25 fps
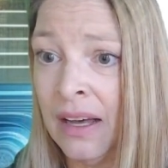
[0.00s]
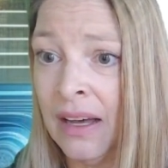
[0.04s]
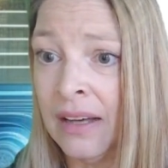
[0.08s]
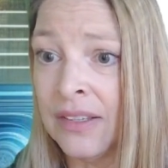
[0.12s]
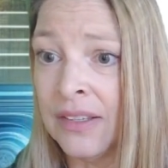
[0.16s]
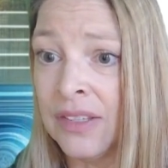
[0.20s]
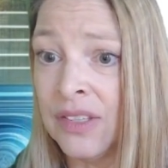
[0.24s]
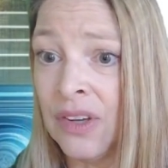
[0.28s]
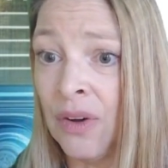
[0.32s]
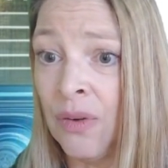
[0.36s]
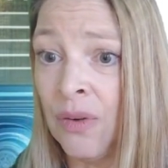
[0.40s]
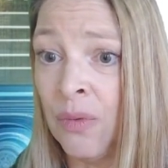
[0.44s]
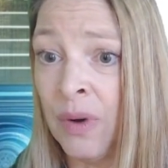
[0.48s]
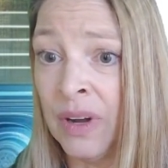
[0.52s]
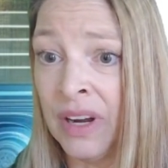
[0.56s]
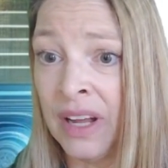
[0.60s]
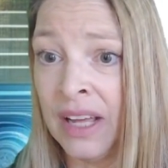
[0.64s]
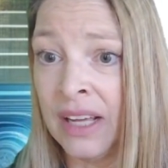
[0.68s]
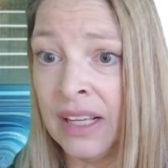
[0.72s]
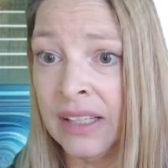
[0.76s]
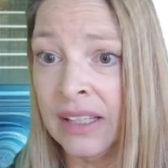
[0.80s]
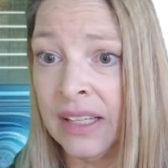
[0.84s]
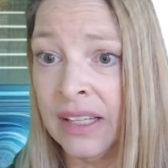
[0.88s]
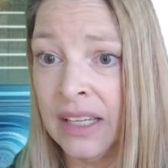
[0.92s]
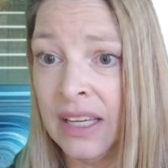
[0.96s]
So when I
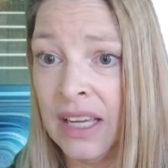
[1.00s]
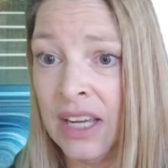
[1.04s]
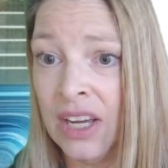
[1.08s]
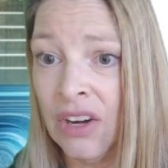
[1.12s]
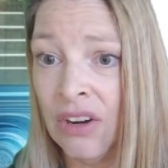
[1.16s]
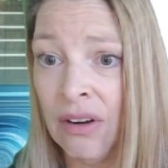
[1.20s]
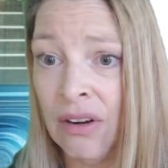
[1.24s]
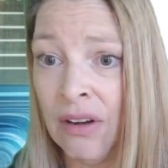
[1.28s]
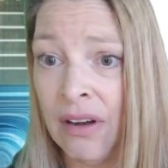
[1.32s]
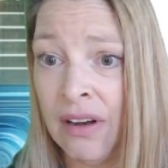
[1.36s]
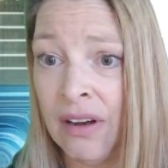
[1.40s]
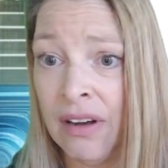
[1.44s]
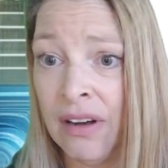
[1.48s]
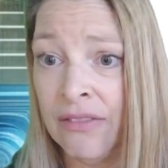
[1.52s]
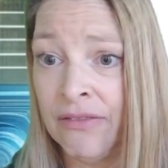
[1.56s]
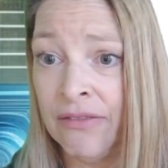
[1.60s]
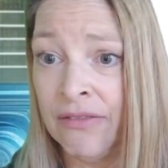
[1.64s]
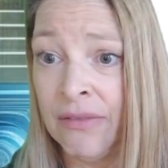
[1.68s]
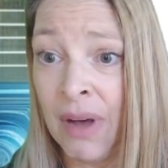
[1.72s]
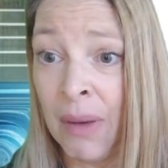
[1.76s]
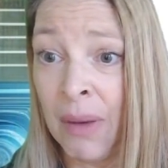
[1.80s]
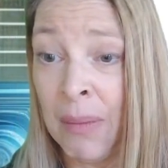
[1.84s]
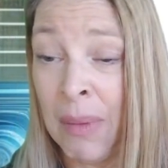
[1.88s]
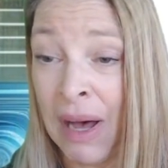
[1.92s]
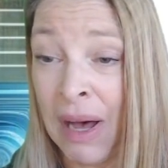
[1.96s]
click here
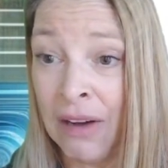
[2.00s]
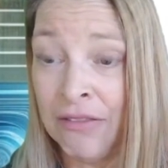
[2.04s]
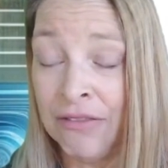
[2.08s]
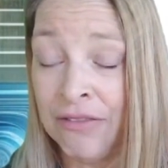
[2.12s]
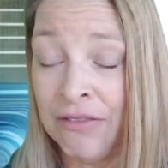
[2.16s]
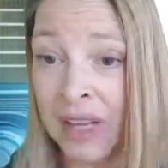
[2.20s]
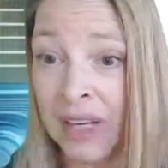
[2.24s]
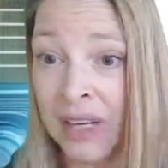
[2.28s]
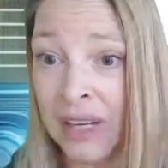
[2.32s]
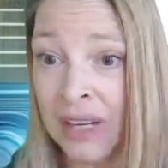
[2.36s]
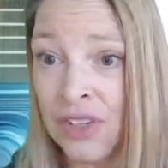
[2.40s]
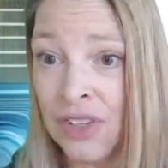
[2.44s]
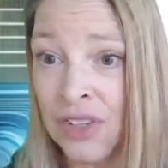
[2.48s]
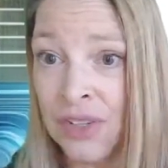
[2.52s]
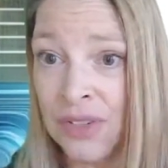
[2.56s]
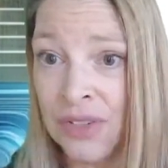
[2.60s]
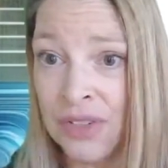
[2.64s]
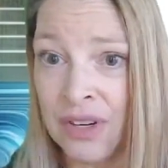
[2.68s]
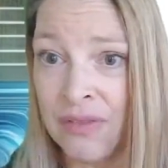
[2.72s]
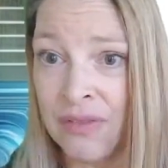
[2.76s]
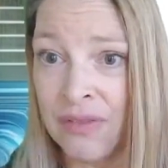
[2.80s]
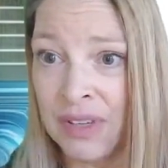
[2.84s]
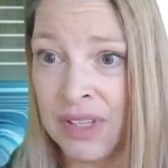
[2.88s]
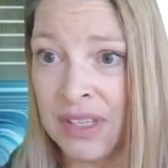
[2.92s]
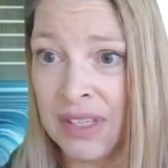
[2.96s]
about financial
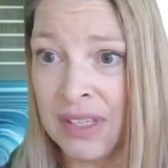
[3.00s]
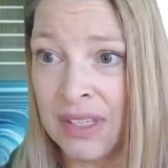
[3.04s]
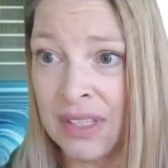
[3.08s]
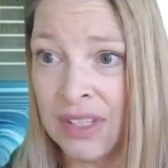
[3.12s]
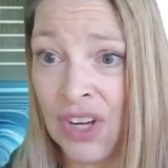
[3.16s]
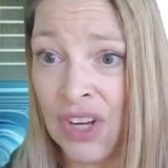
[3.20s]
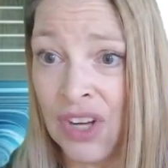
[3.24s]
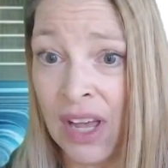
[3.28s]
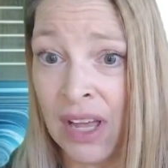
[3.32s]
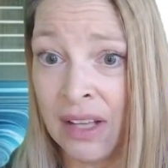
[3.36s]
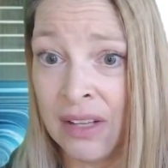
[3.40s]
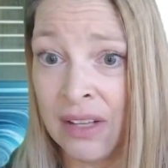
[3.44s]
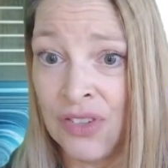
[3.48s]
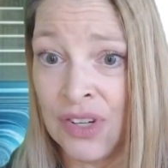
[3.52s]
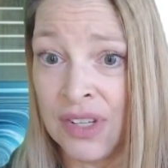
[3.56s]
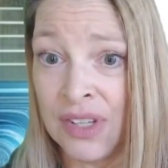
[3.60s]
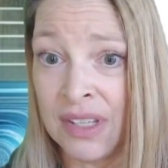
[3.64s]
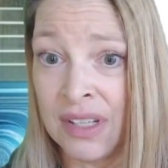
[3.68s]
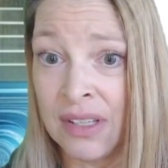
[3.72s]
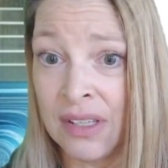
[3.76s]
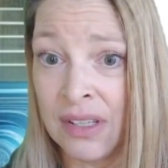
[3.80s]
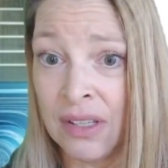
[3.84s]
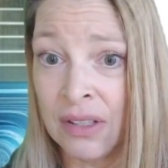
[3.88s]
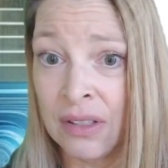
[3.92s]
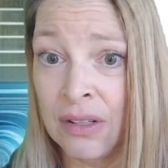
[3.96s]
services challenges
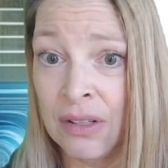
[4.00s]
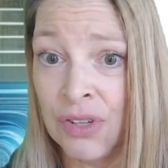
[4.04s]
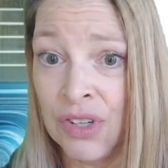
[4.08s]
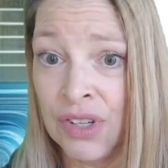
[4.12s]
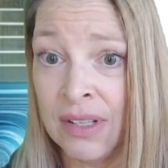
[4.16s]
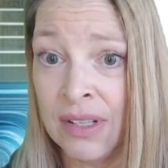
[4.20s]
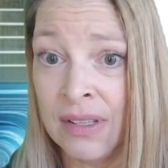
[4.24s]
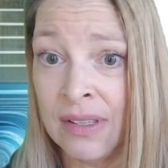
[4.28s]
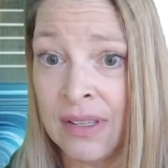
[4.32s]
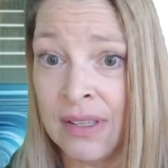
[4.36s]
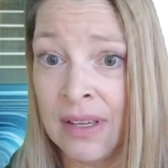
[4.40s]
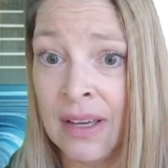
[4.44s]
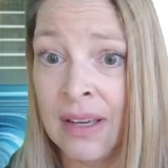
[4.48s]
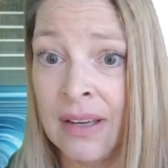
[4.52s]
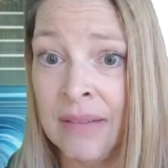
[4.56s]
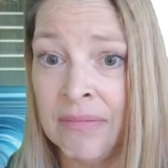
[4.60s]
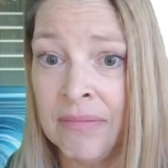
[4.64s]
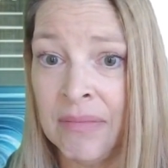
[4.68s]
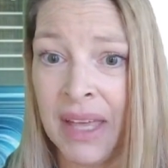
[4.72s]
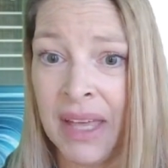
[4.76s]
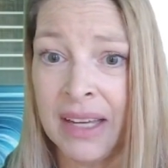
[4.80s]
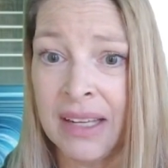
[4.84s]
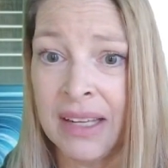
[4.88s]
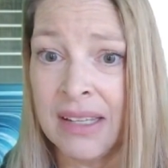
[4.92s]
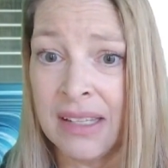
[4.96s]
and solutions,
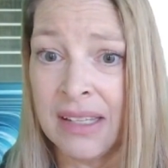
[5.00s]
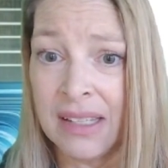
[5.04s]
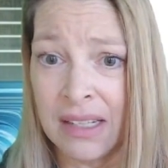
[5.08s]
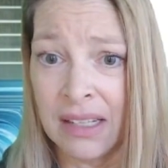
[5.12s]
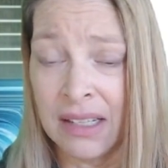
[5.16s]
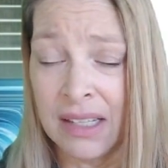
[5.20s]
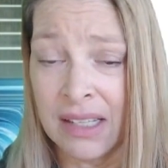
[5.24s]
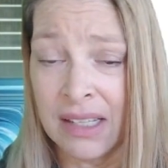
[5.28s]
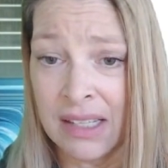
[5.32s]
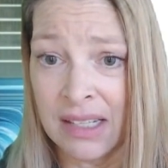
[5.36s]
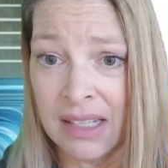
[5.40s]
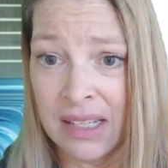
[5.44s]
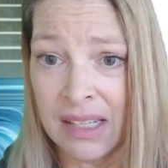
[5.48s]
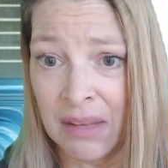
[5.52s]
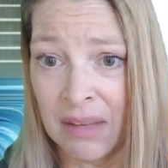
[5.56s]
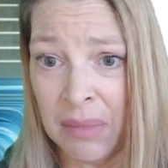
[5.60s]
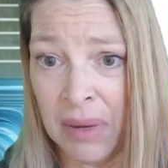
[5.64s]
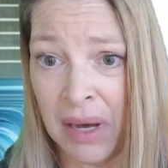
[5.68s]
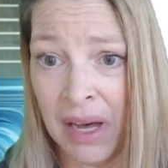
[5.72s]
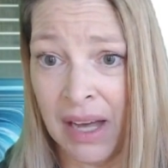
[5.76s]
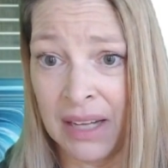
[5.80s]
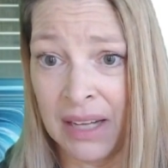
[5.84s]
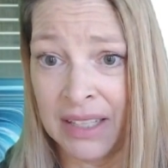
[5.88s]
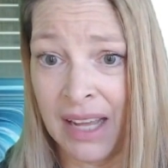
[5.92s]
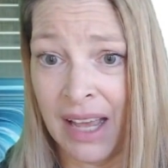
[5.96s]
I can still listen to the
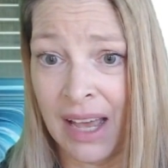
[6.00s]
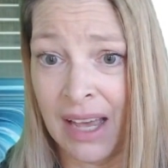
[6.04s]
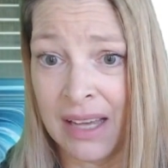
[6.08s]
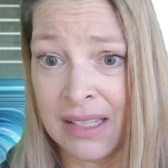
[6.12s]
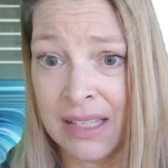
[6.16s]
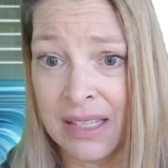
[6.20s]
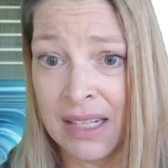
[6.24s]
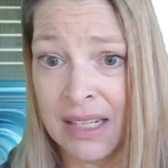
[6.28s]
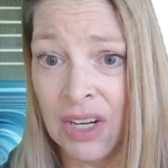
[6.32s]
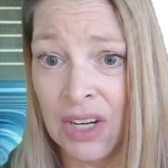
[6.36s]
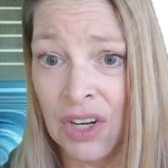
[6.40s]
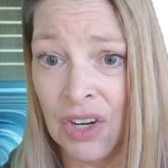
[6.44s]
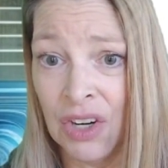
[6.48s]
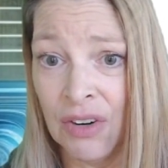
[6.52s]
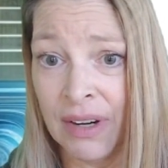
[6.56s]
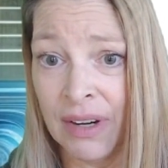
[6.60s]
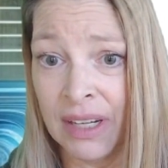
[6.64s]
podcast here.